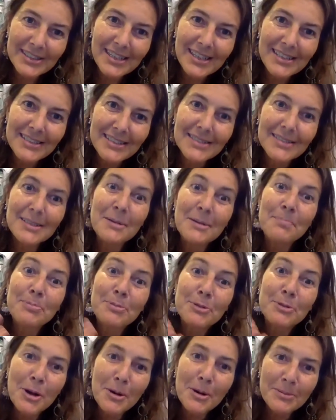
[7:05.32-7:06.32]
it's the
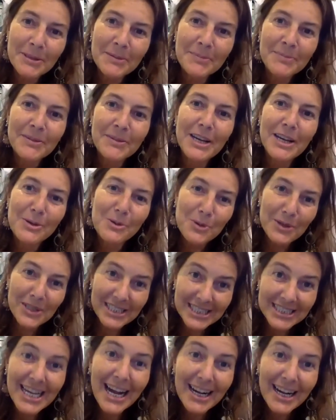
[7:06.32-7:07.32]
problem that you wanna
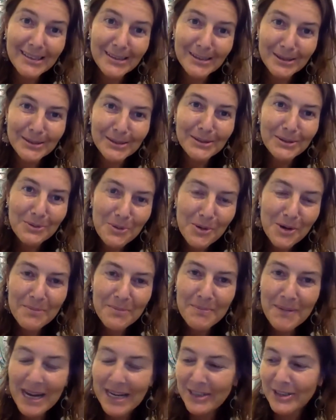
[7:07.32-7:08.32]
tackle what
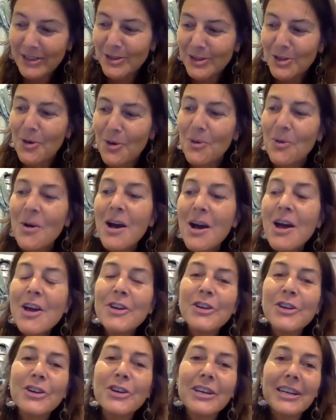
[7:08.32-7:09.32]
matters. So
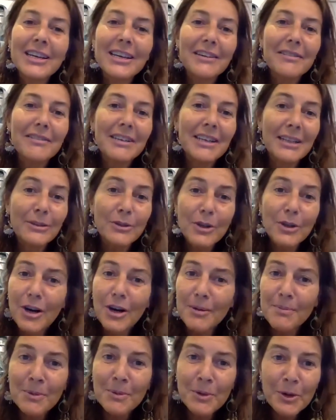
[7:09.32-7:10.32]
you're gonna give it a lot
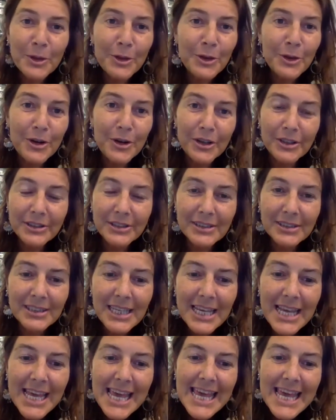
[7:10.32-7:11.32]
more thought,
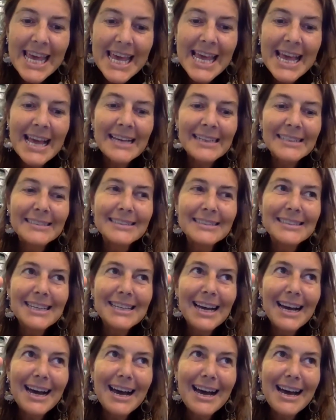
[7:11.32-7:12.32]
and
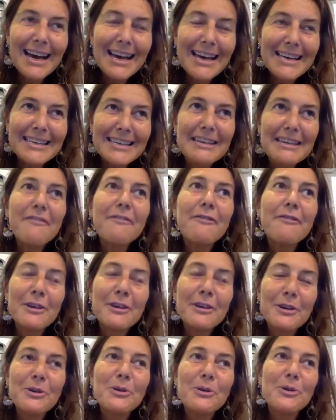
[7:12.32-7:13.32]
if
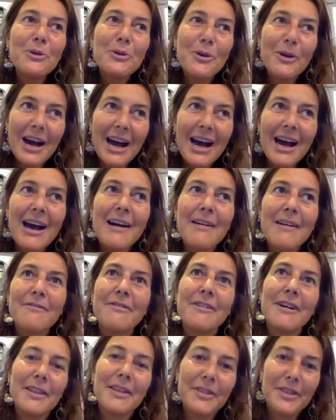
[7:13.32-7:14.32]
you have
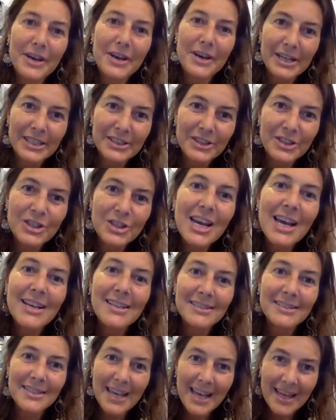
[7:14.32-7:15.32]
the
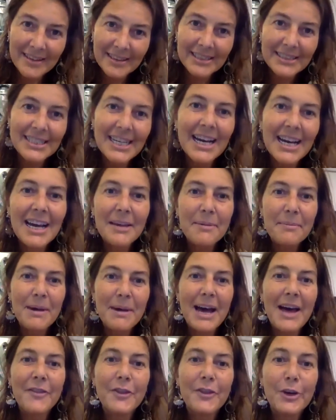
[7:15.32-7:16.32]
chance and the time
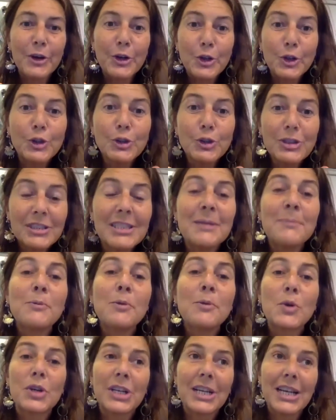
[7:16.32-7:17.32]
and the good
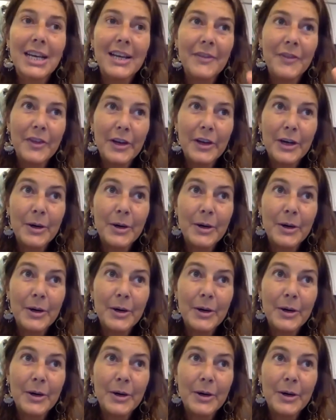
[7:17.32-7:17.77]
teamwork and